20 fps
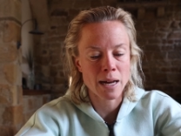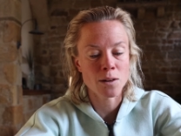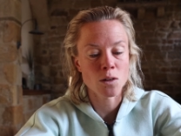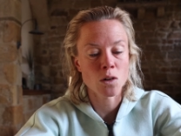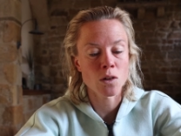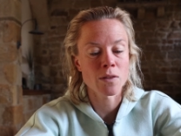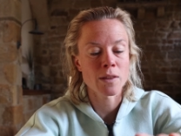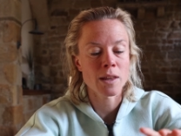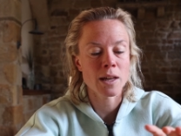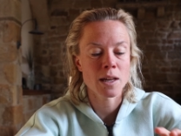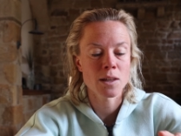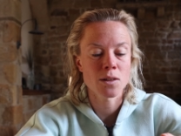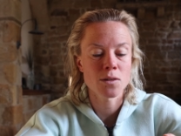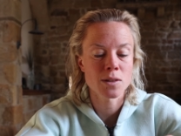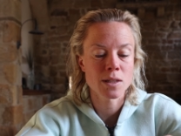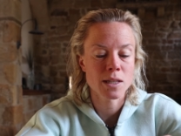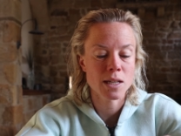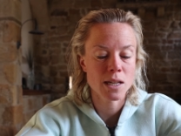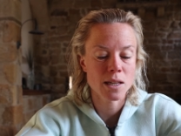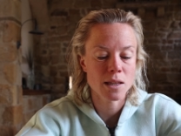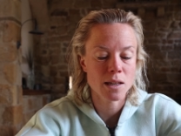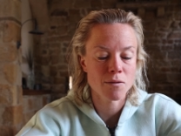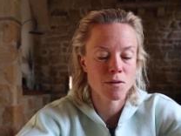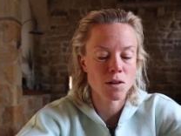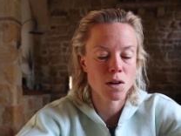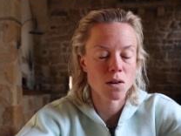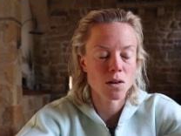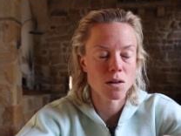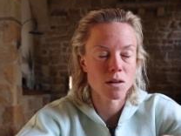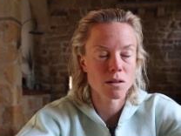And on there, you'll see
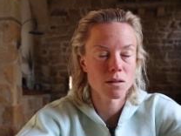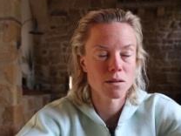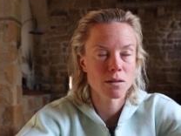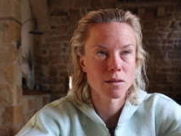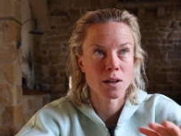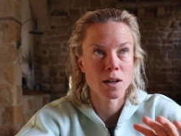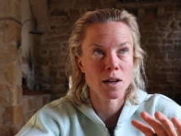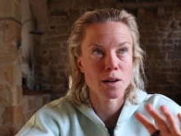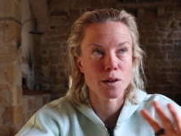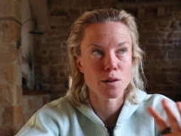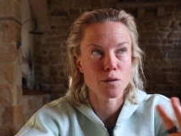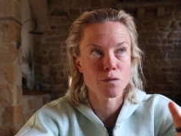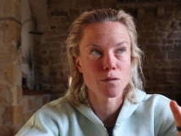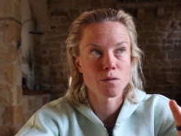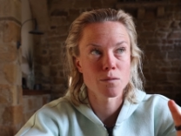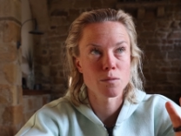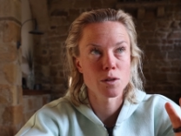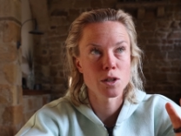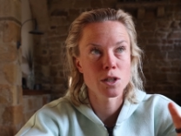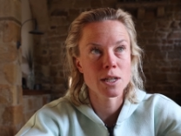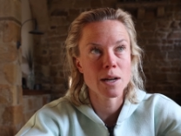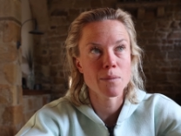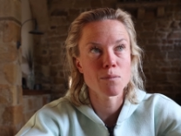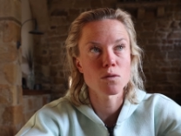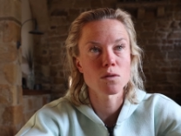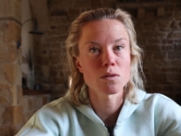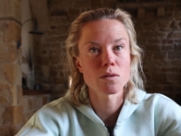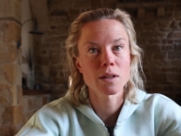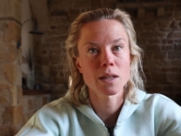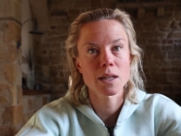they've got a kind of
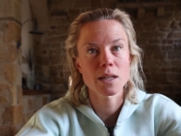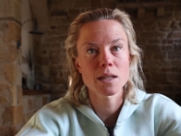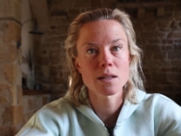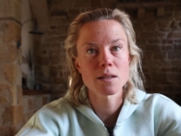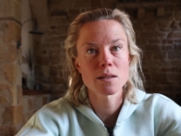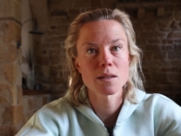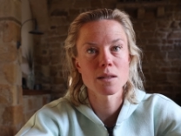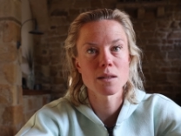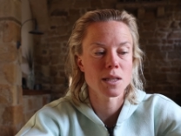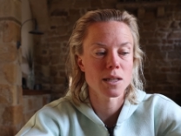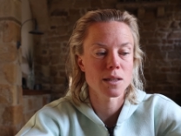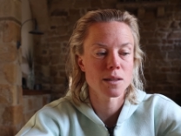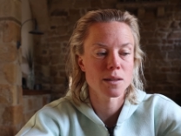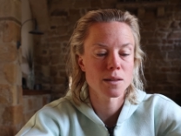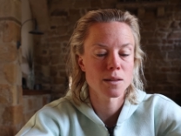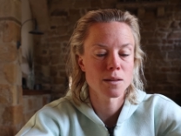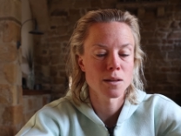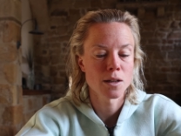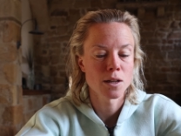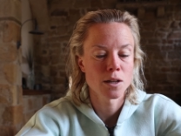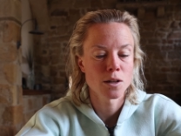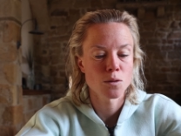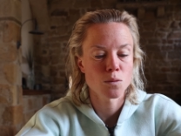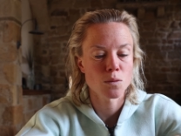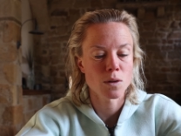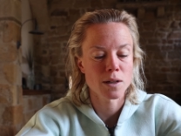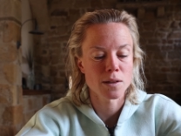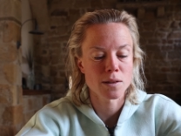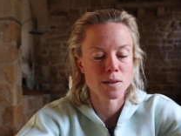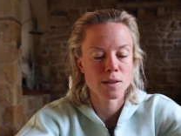general kits. So there's
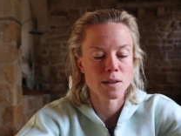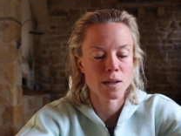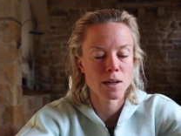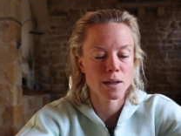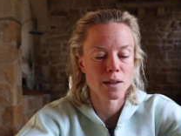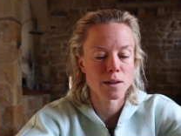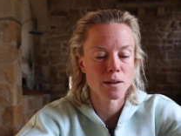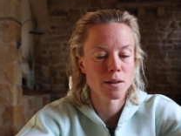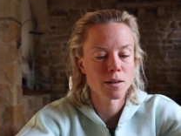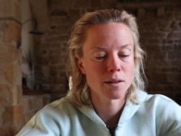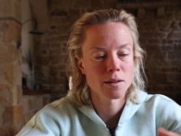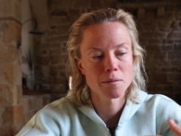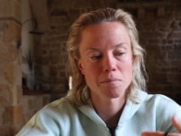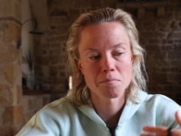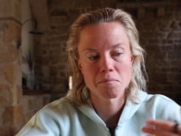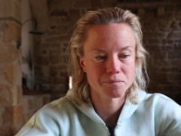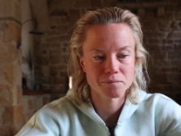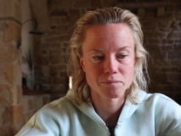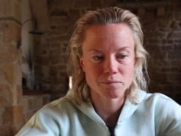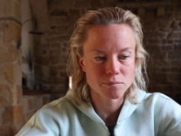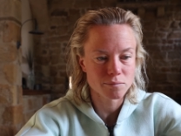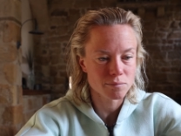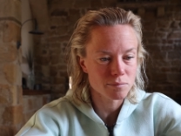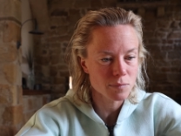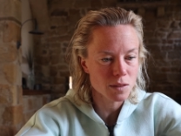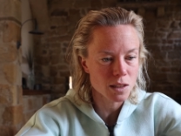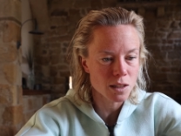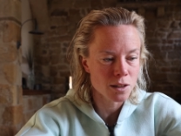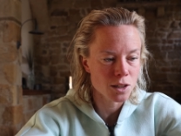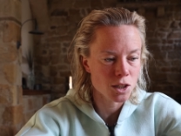ones like
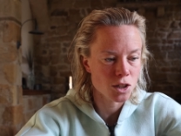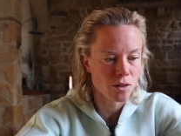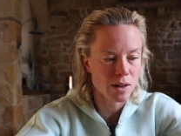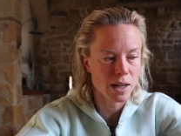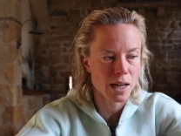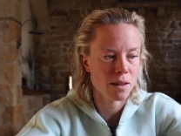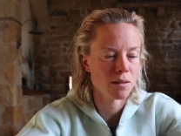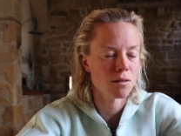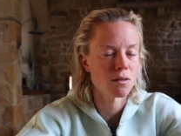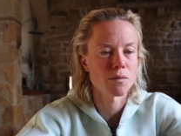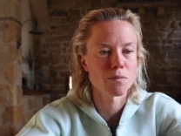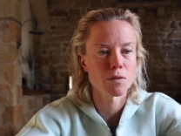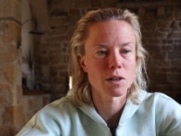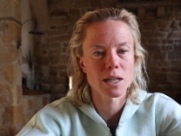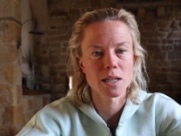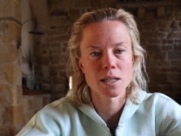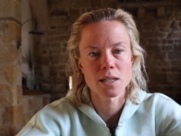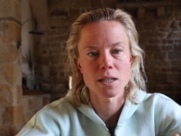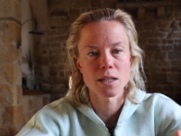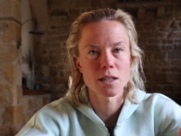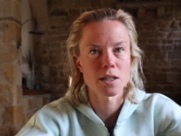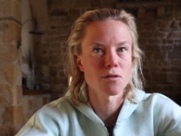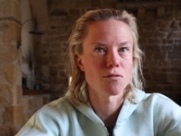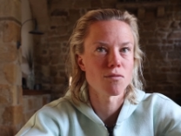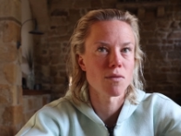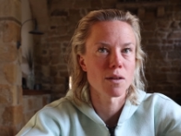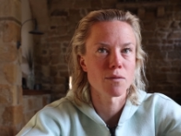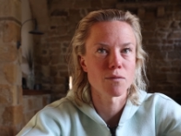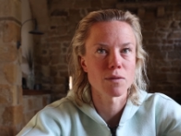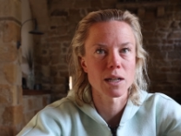triathlon related,
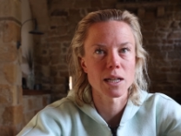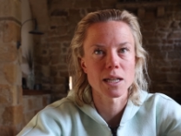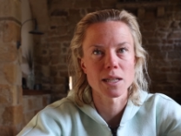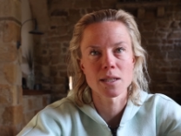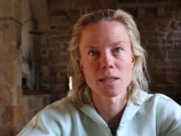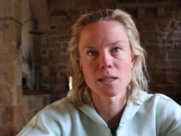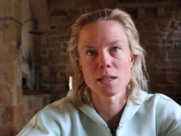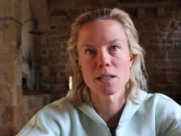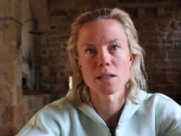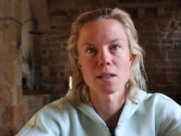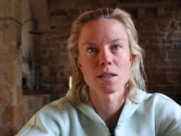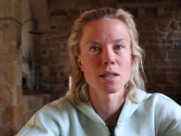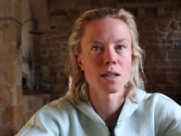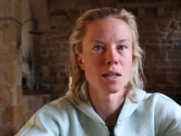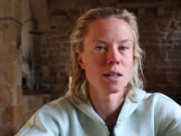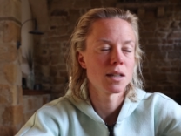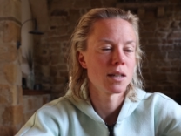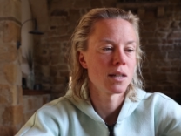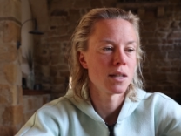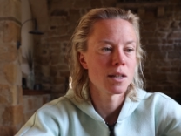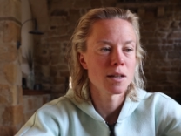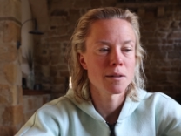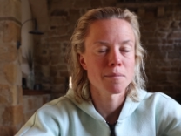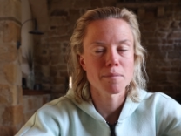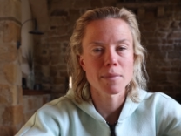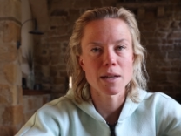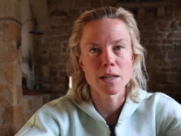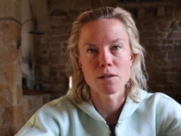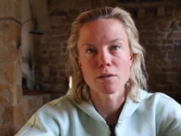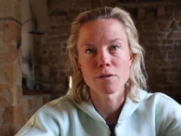run related,
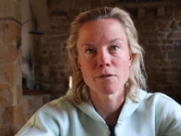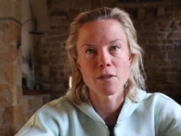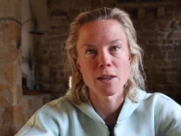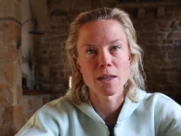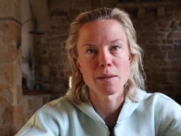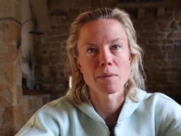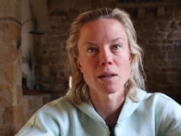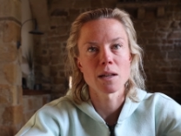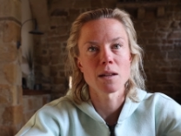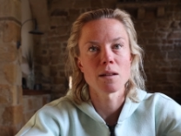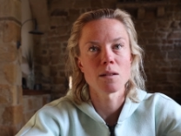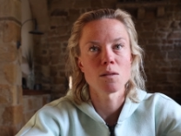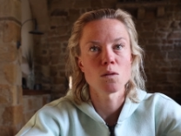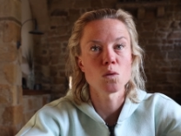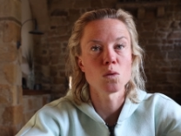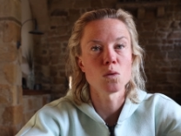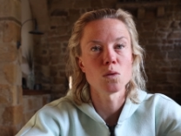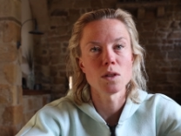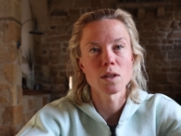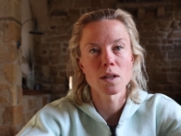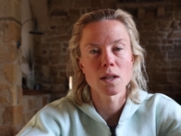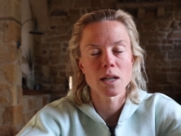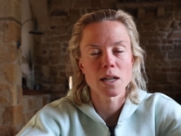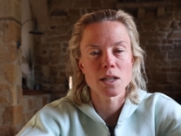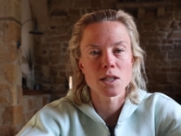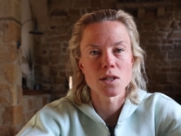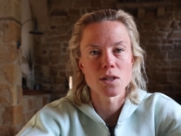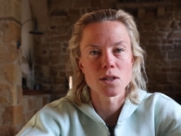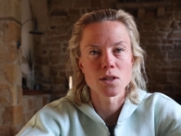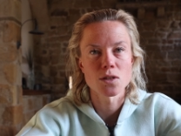male, female, or you can
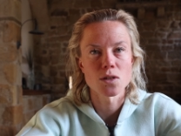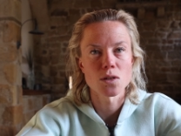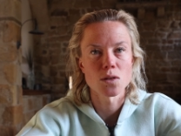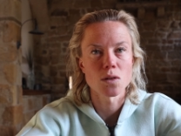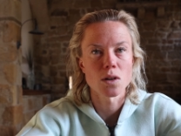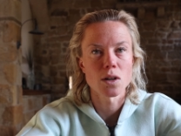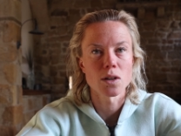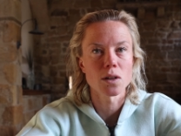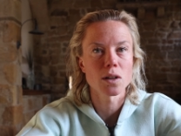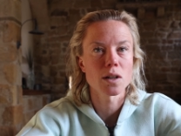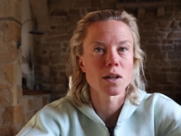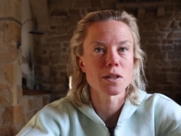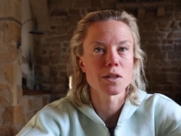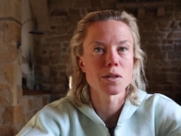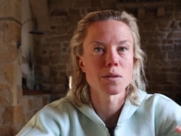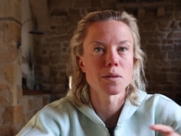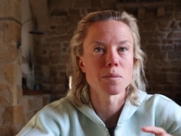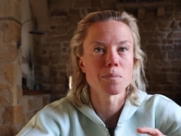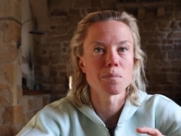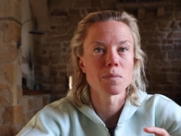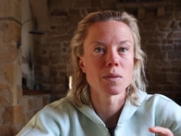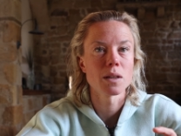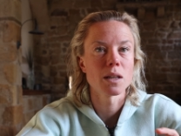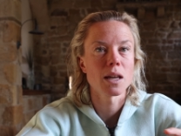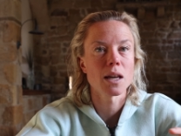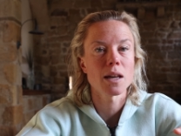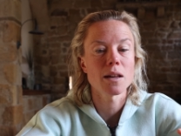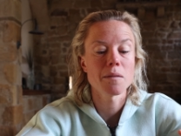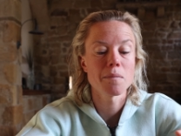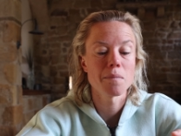actually just do your own custom
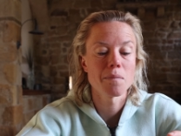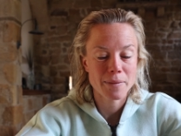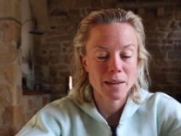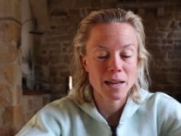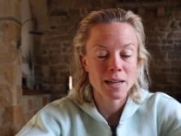kit.